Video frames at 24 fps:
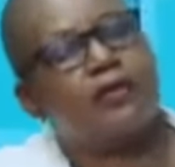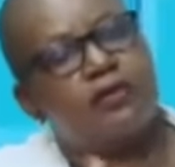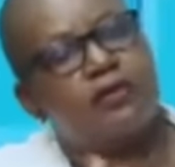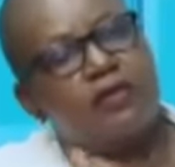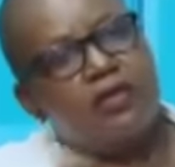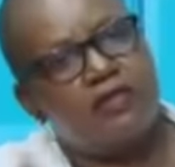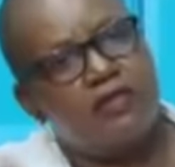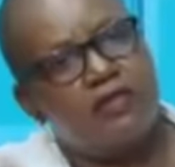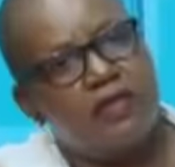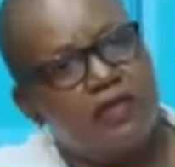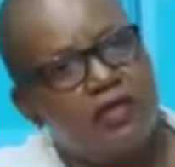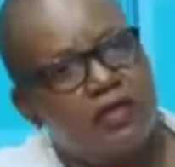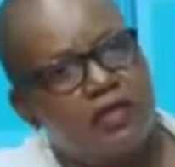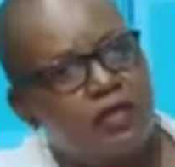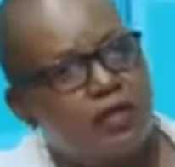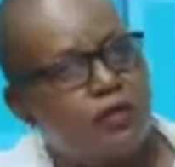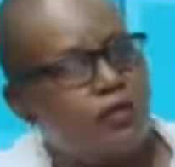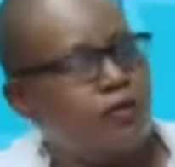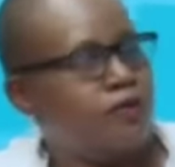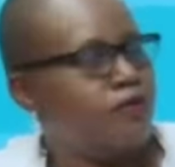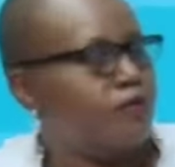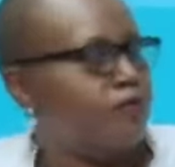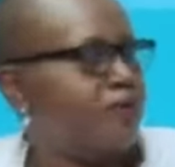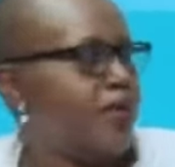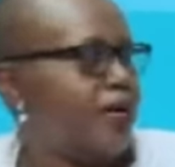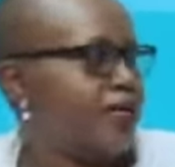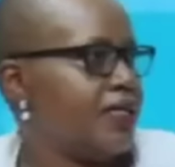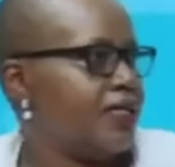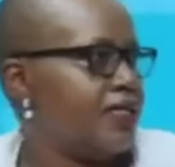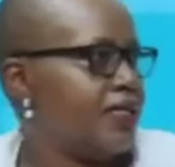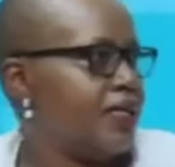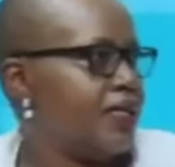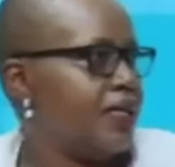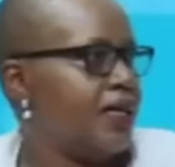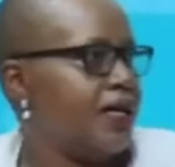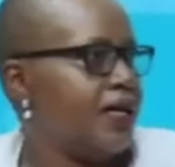to 17th of
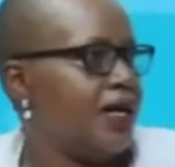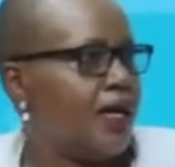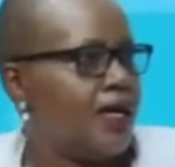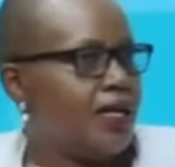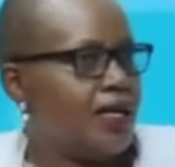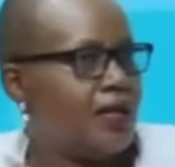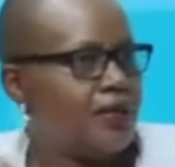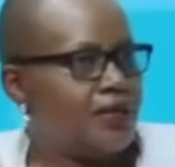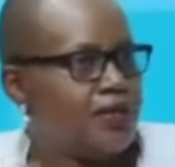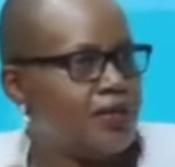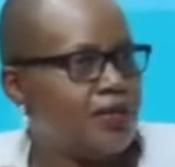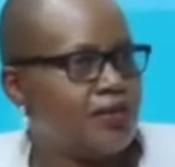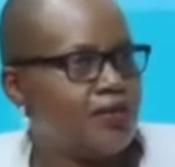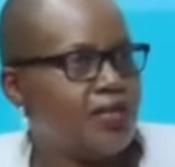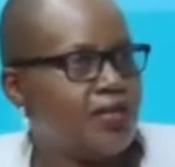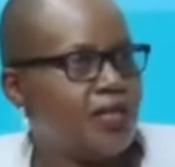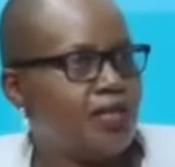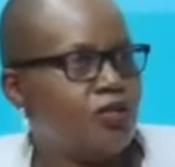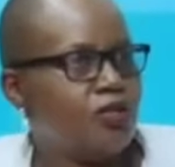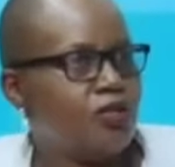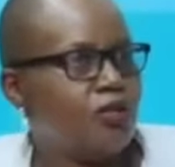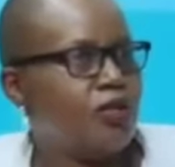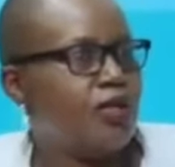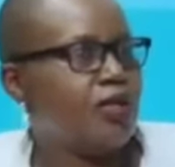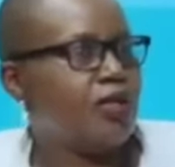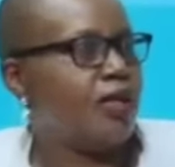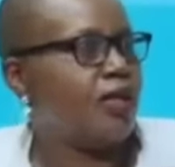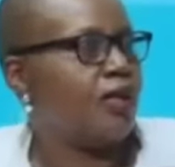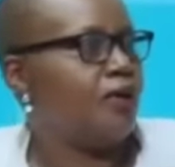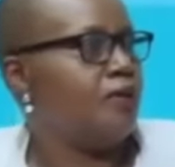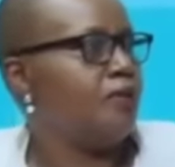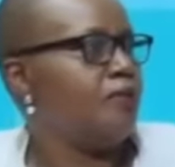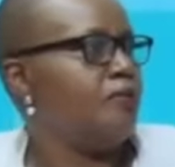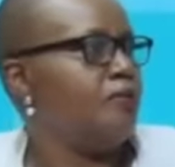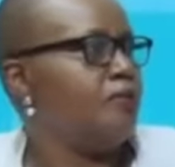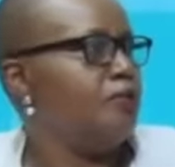March. Mm. And the results are showing a
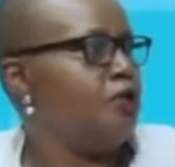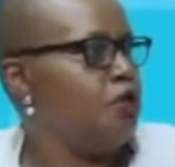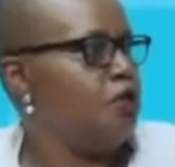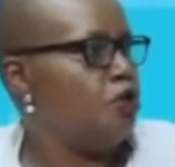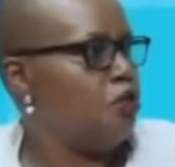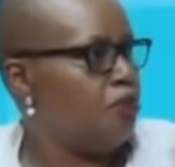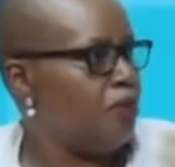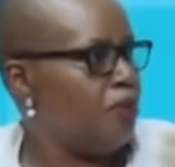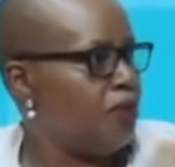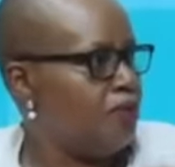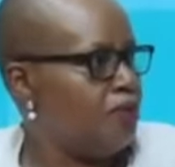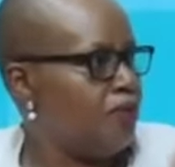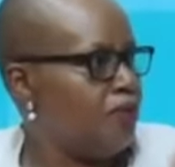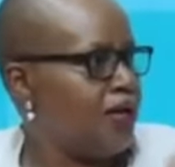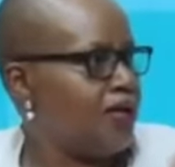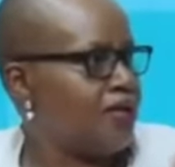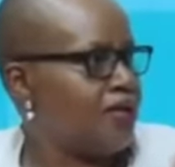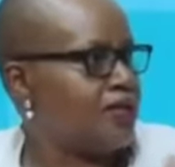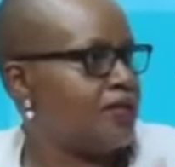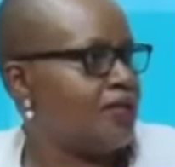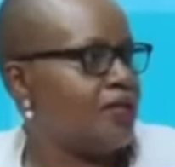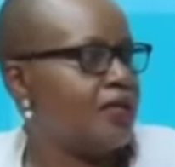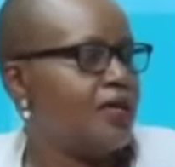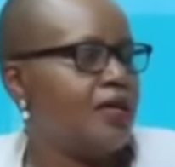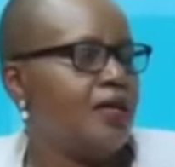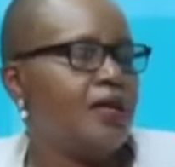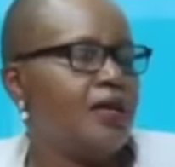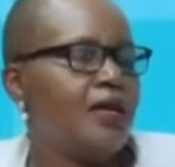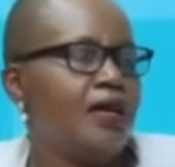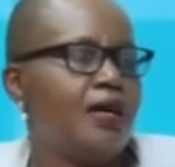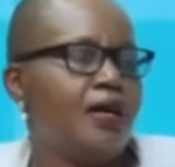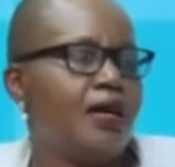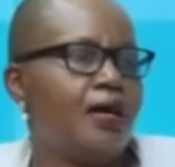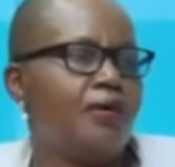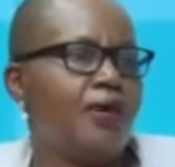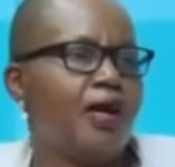lot new members.
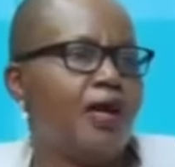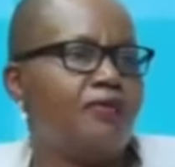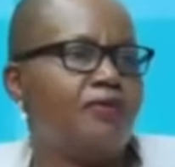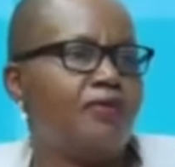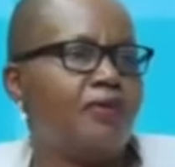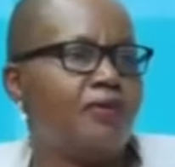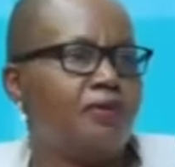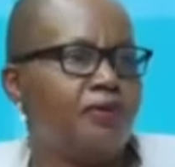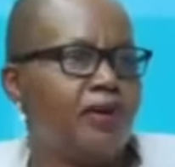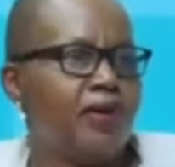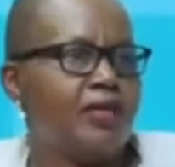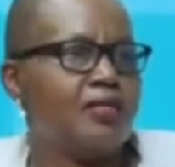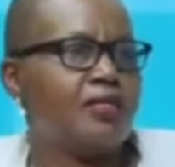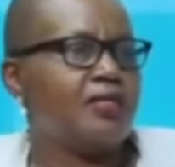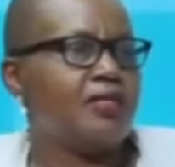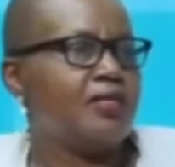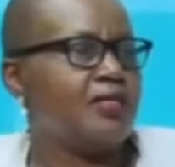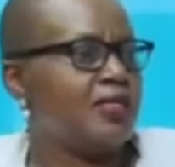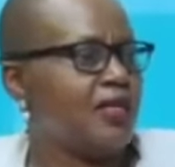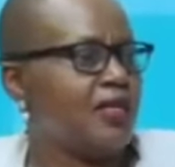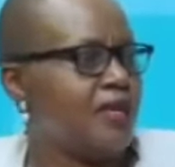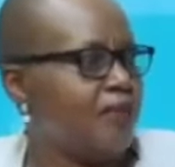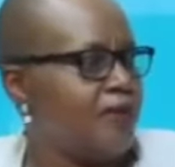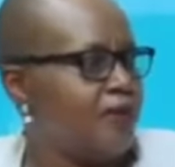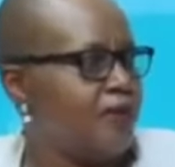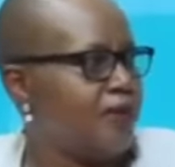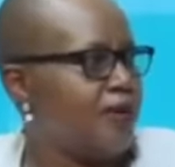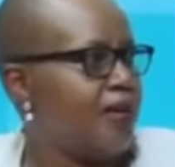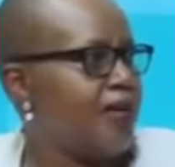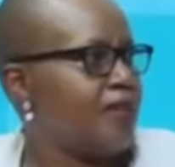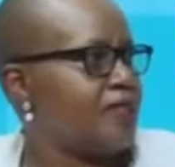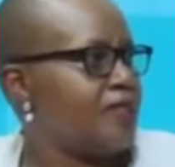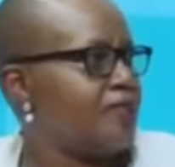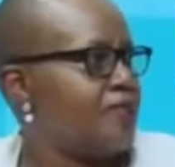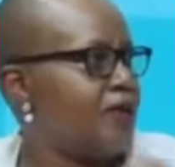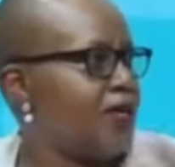We have increased in some
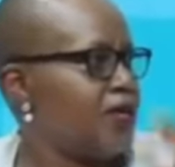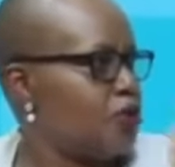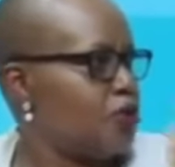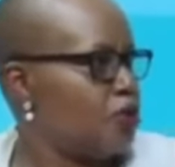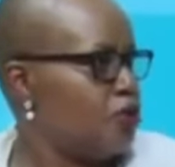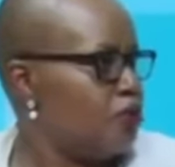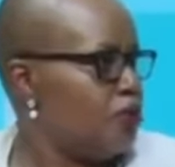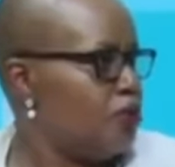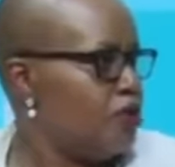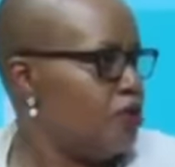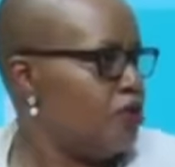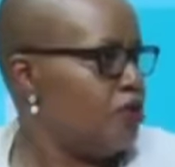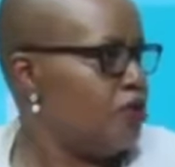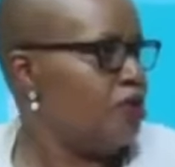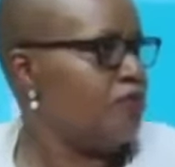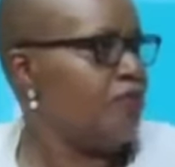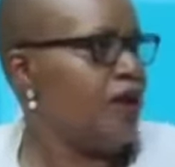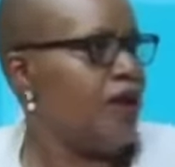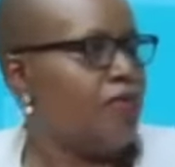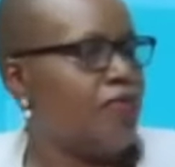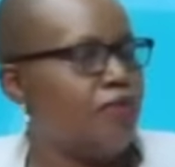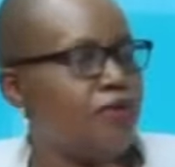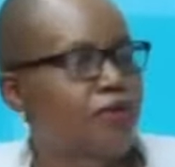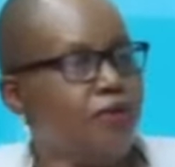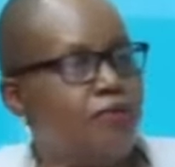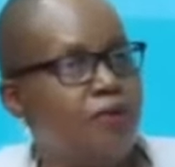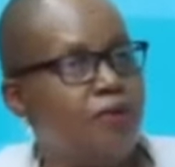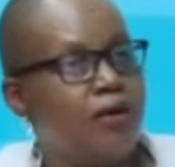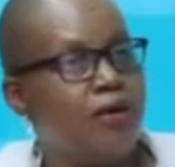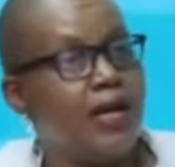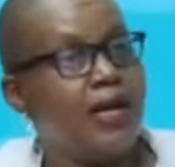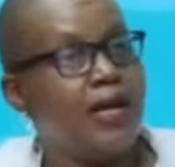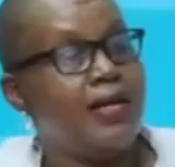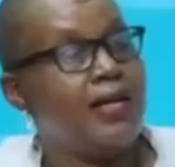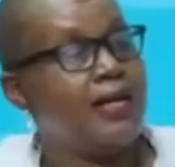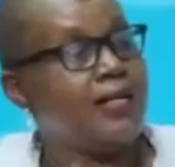areas by 2 million, by 3
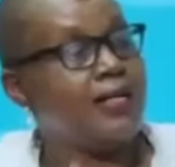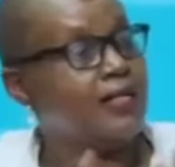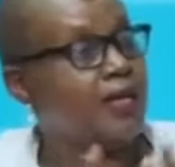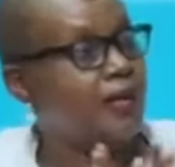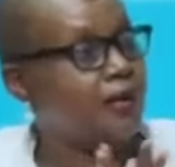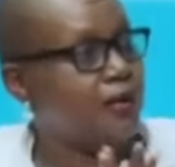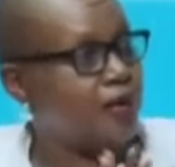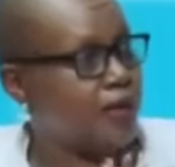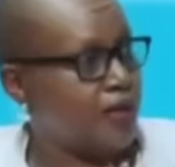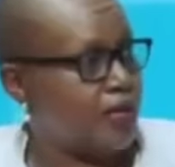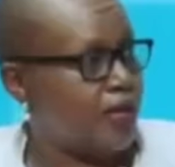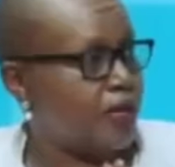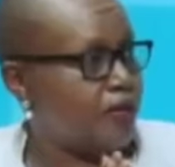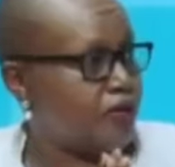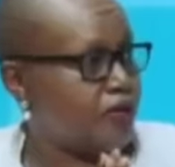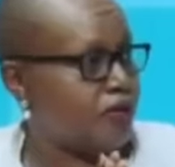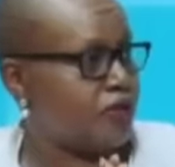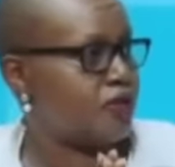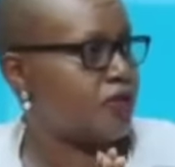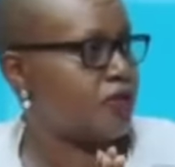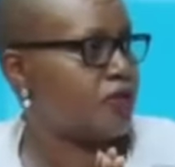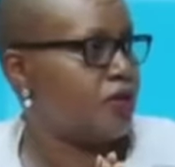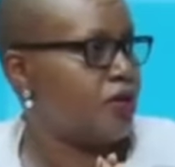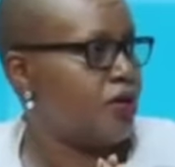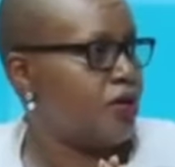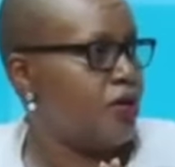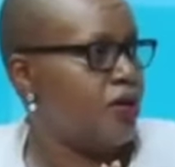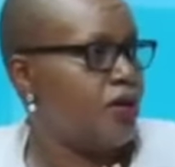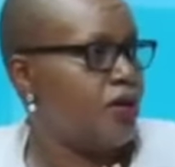million, and these are without